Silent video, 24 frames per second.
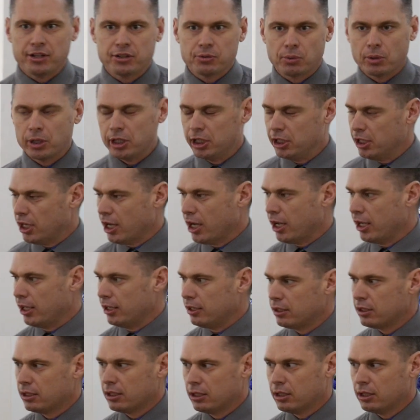29.
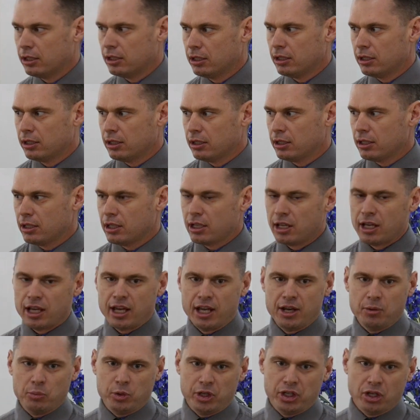
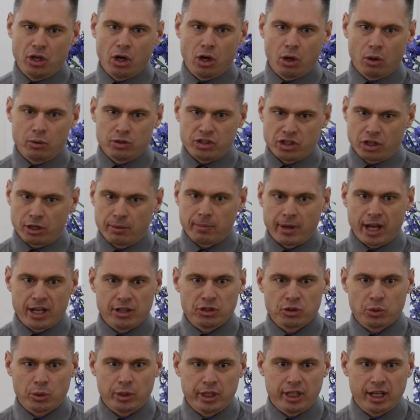And we know Jeremiah
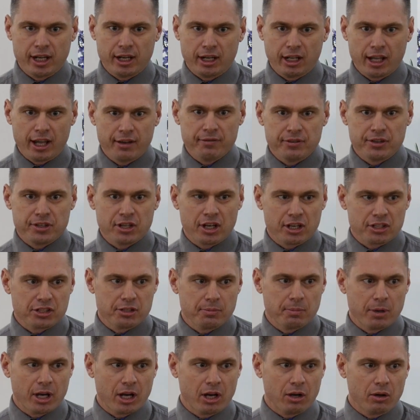29 11 talks
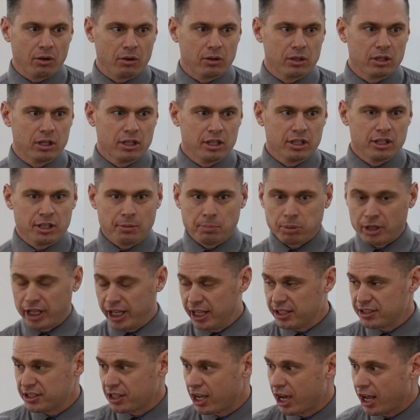about the
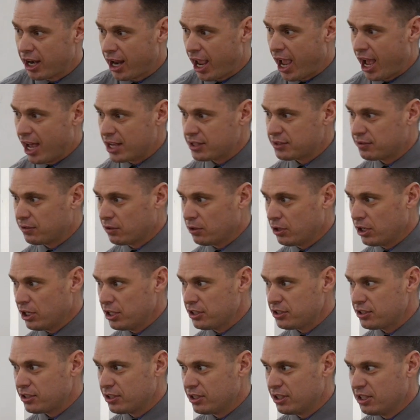plans God has for
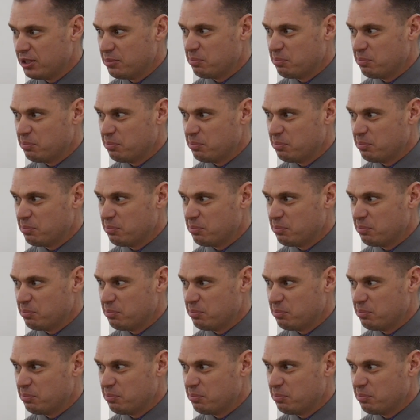us.